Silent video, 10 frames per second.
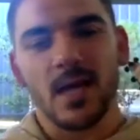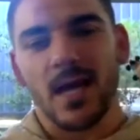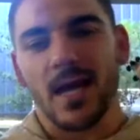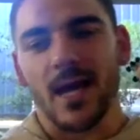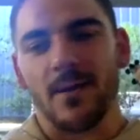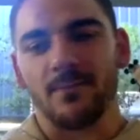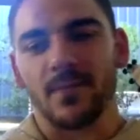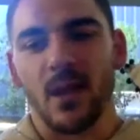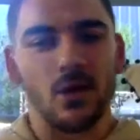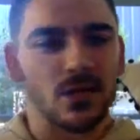Now,
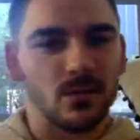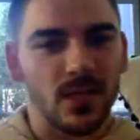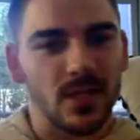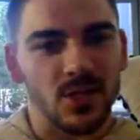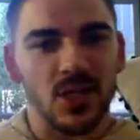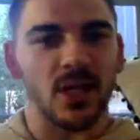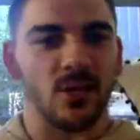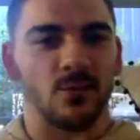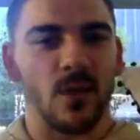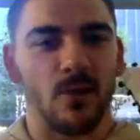ultimately, the
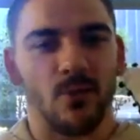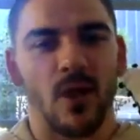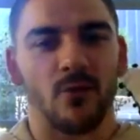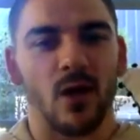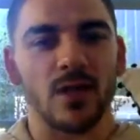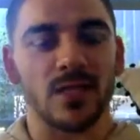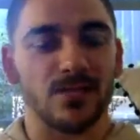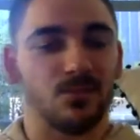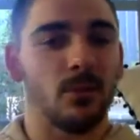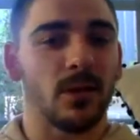chicken and brown rice is
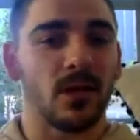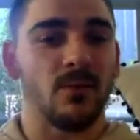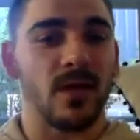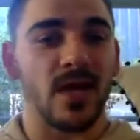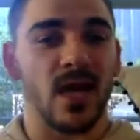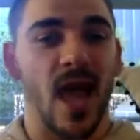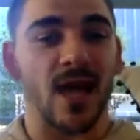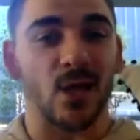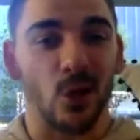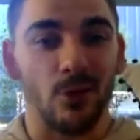probably going to be a
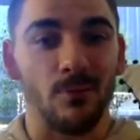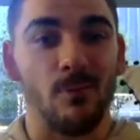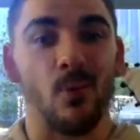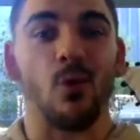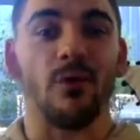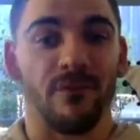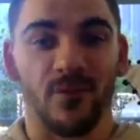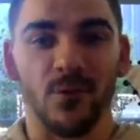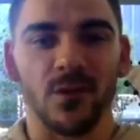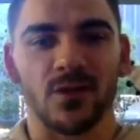lot more
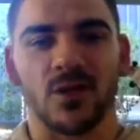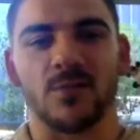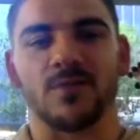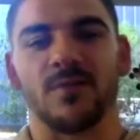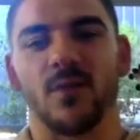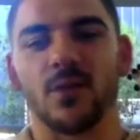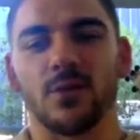food in terms of volume,